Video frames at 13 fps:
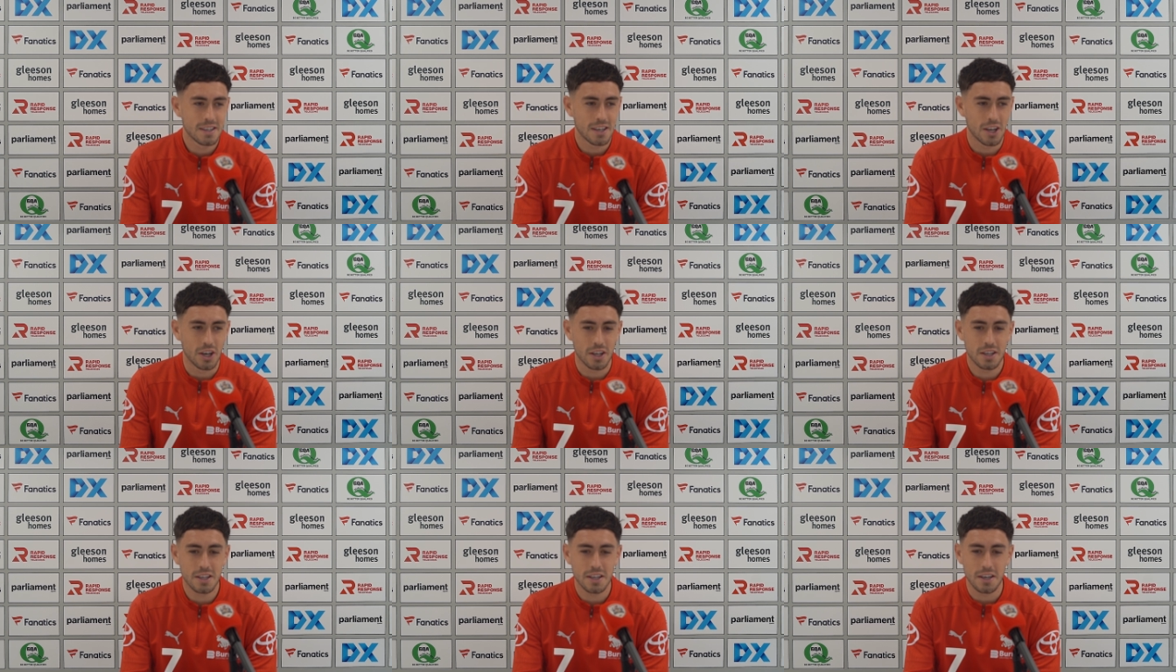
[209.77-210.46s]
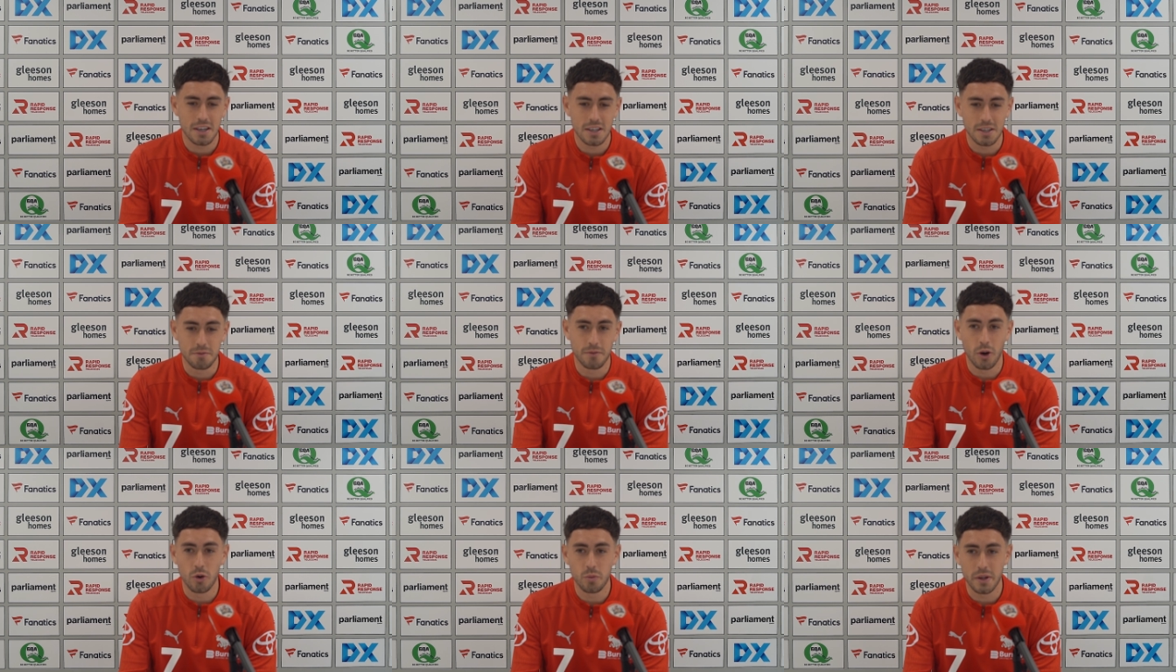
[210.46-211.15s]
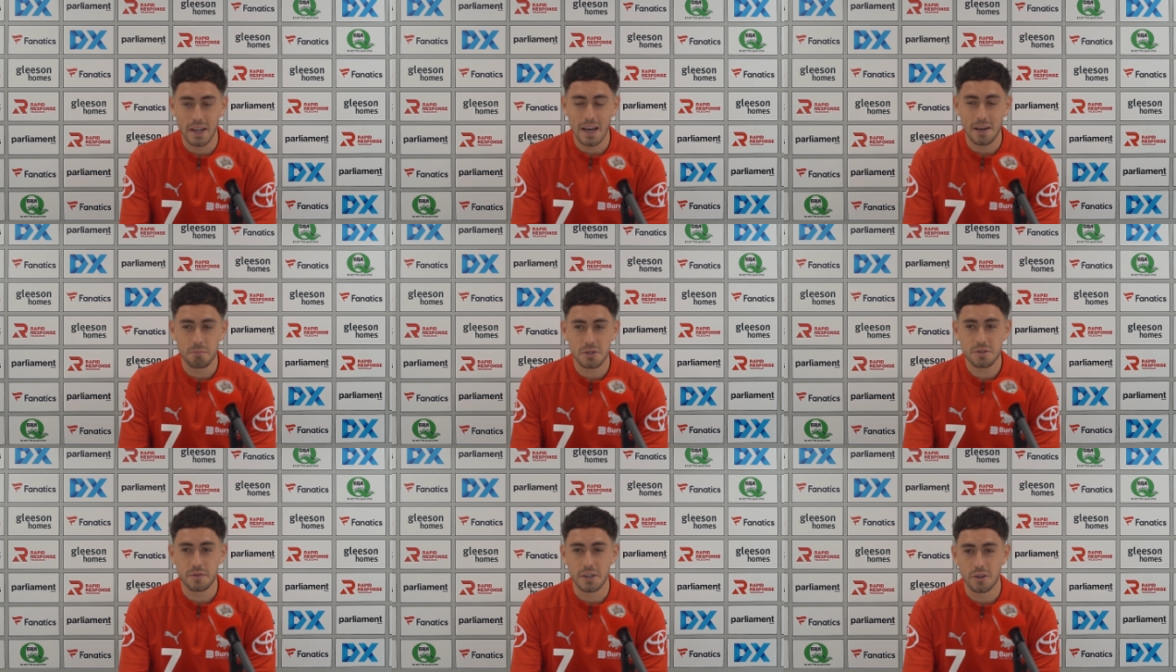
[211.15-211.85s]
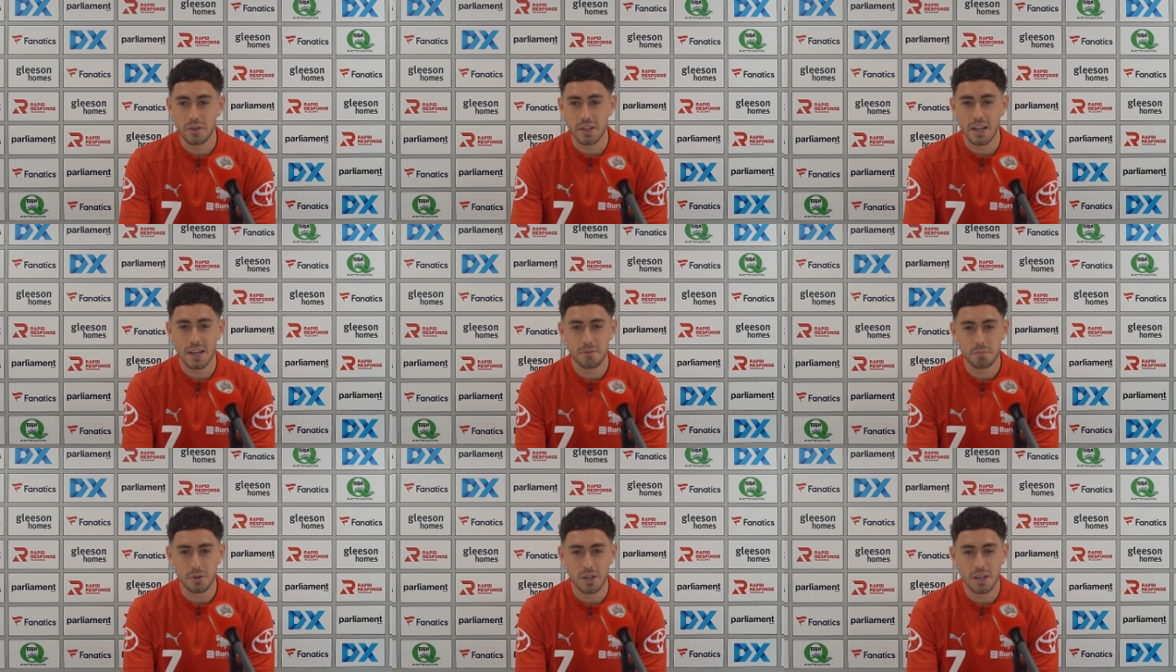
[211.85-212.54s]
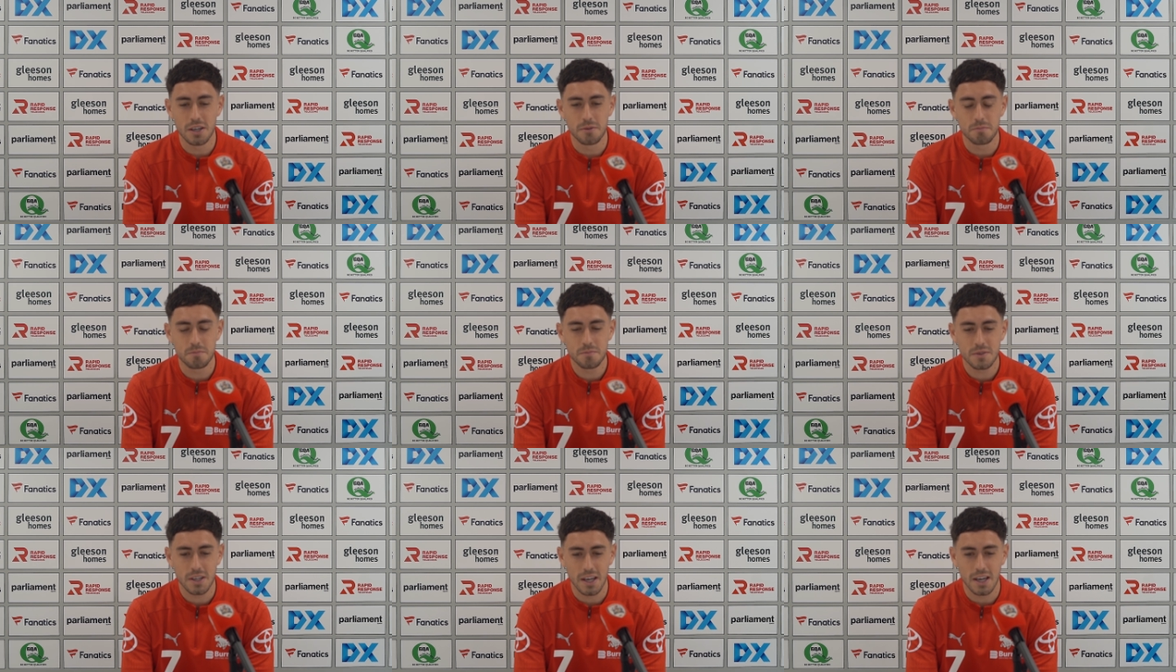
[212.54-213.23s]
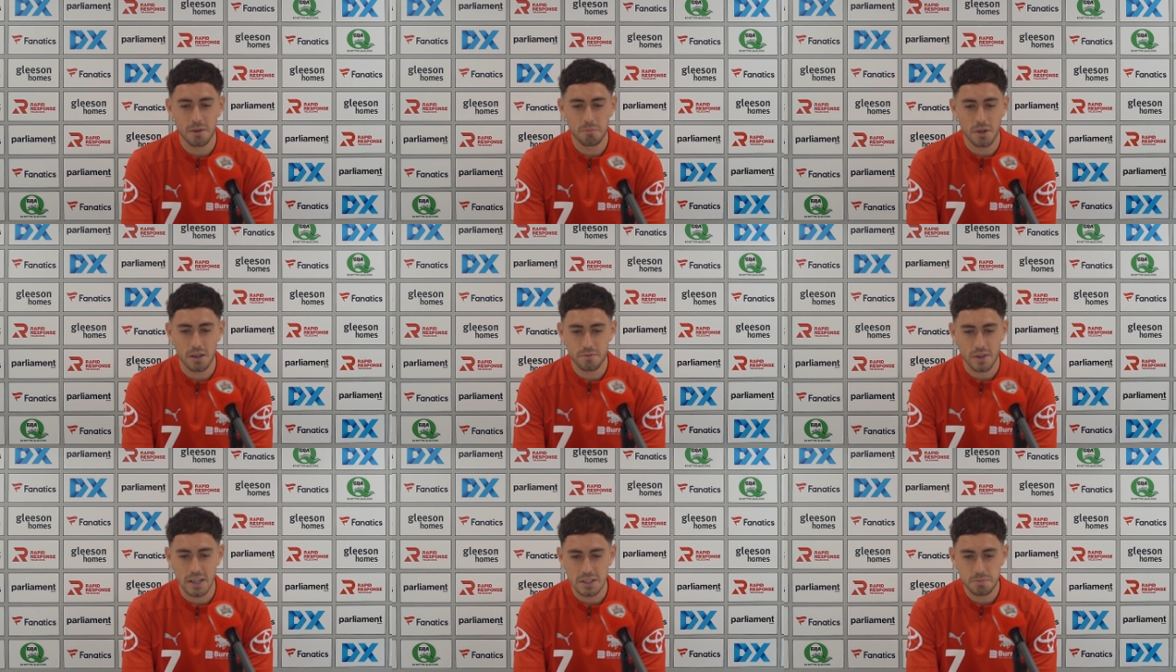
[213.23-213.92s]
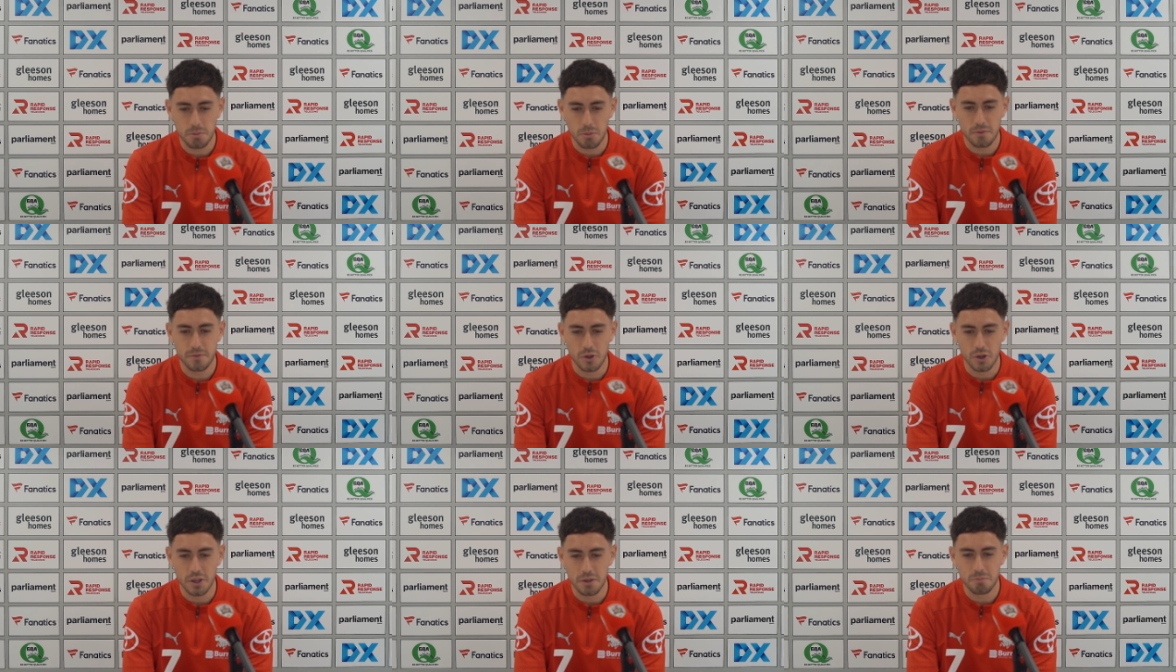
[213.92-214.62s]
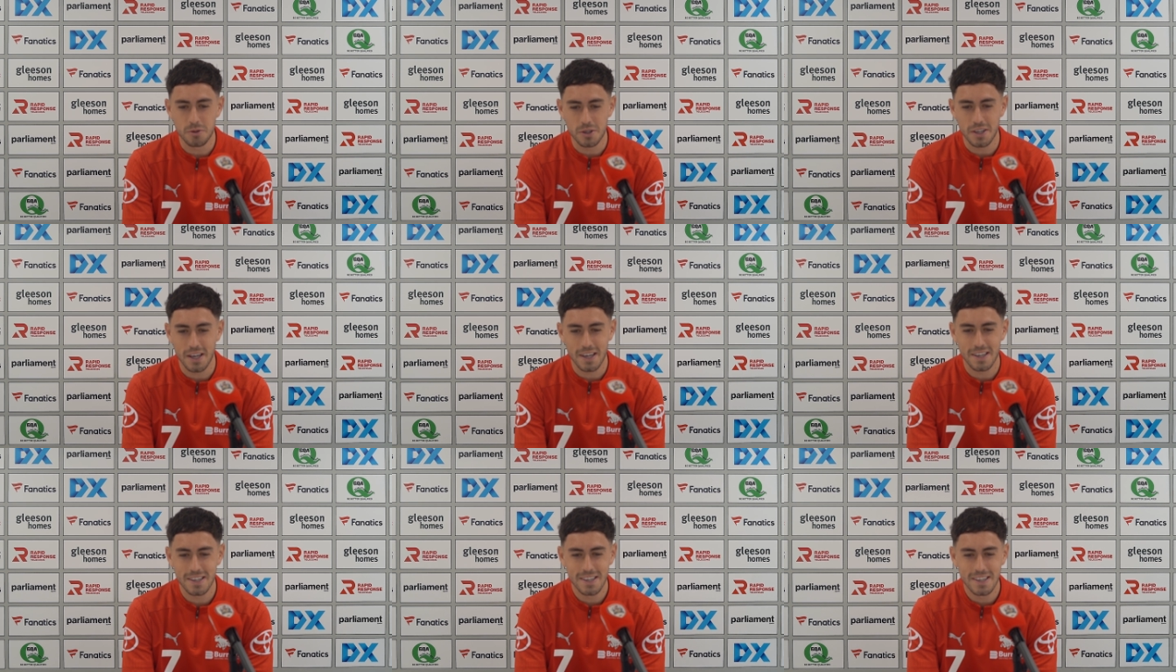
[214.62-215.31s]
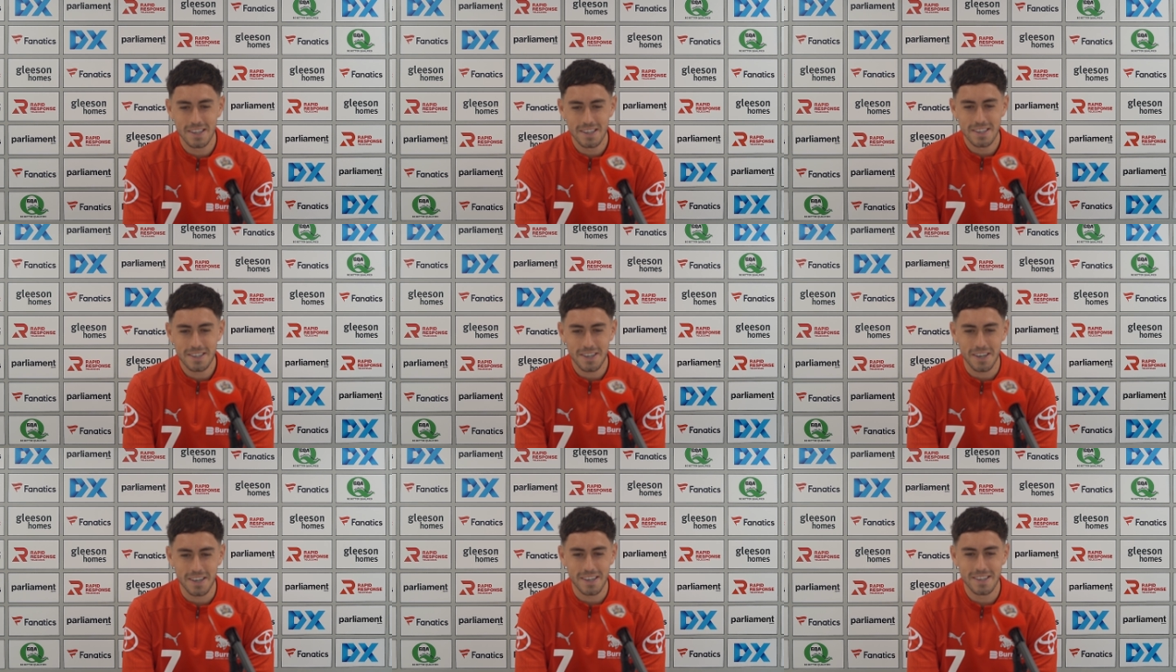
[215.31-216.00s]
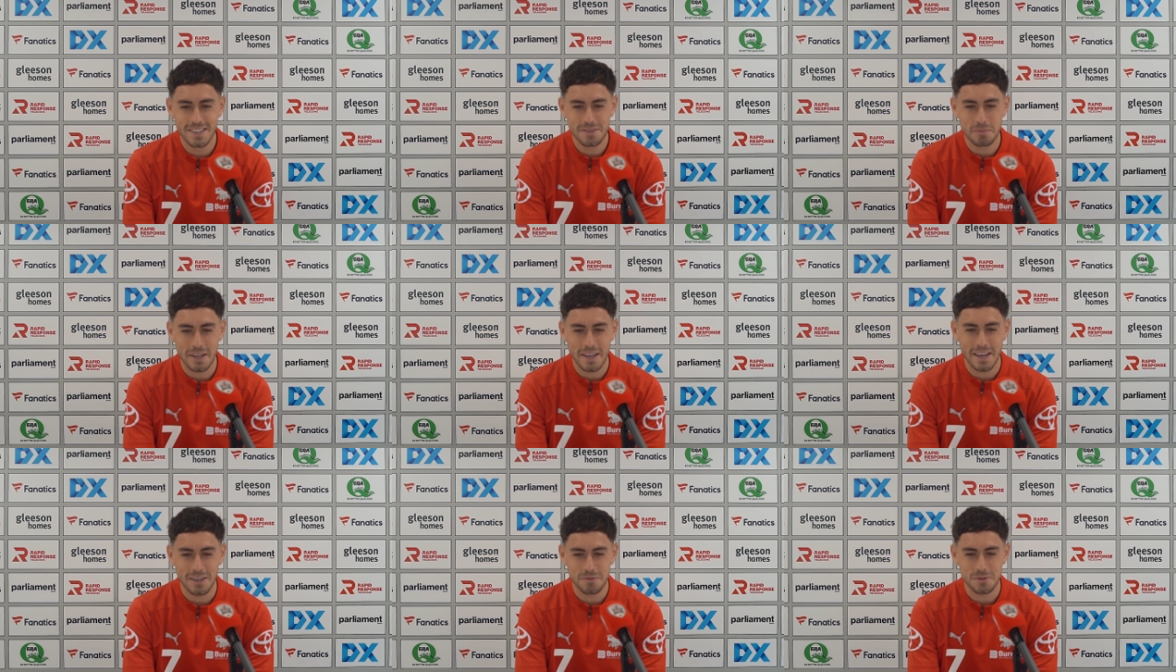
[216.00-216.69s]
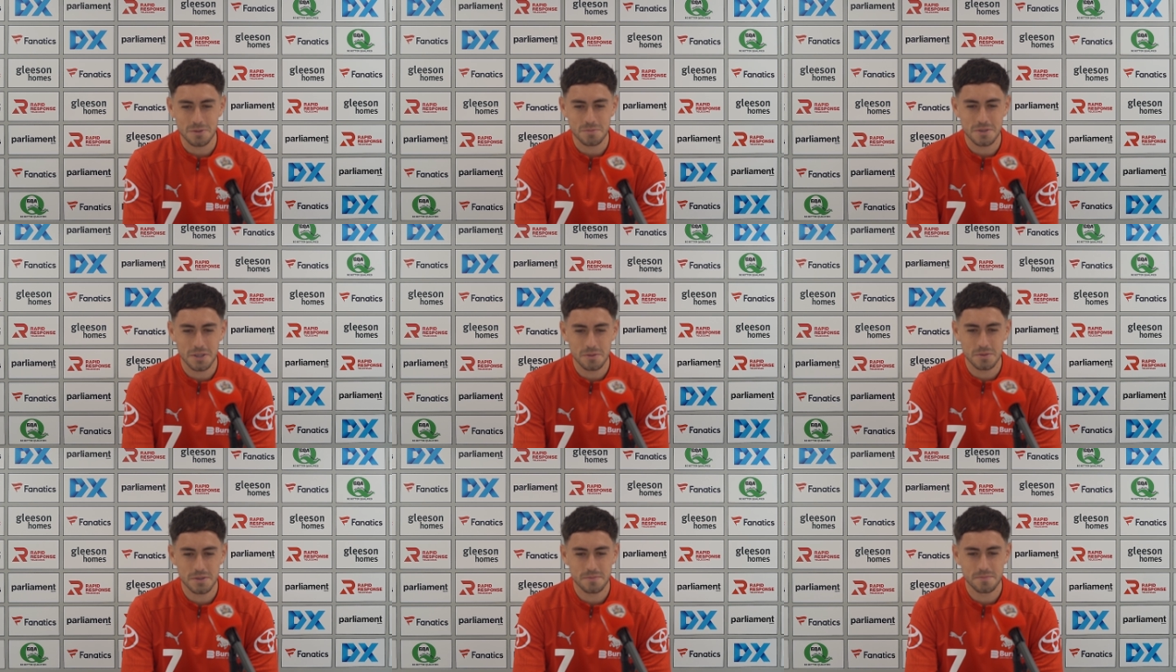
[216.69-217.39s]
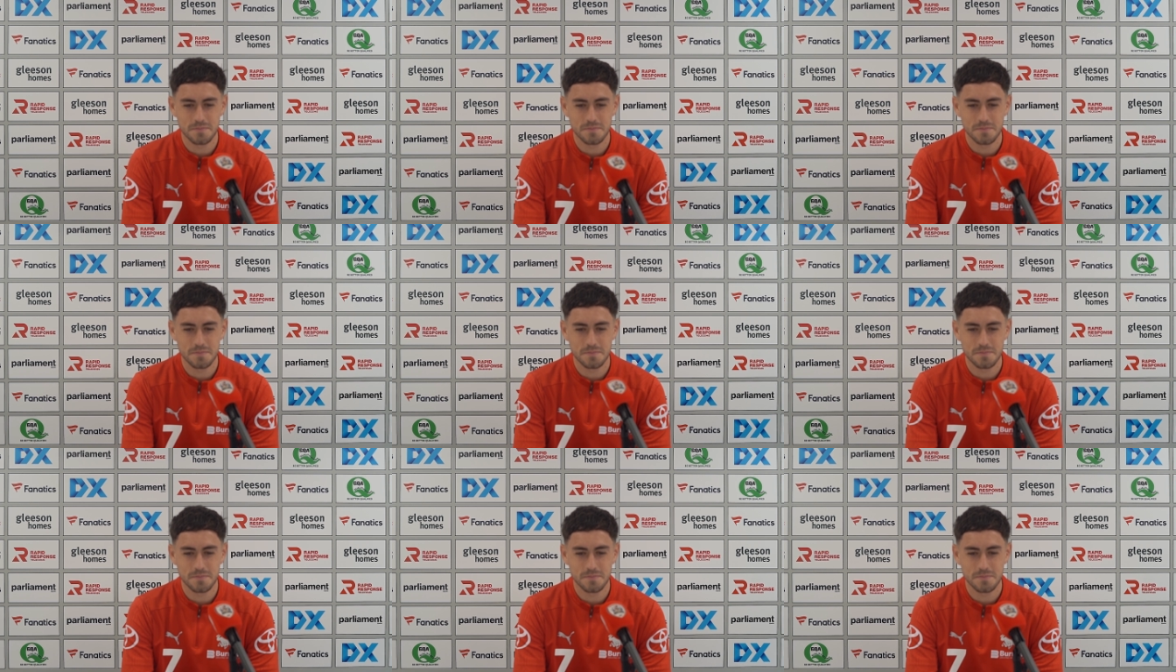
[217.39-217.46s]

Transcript: like involved with the atmosphere and that, but yeah, I'm not afraid to put my foot in, but yeah, gotta be careful sometimes.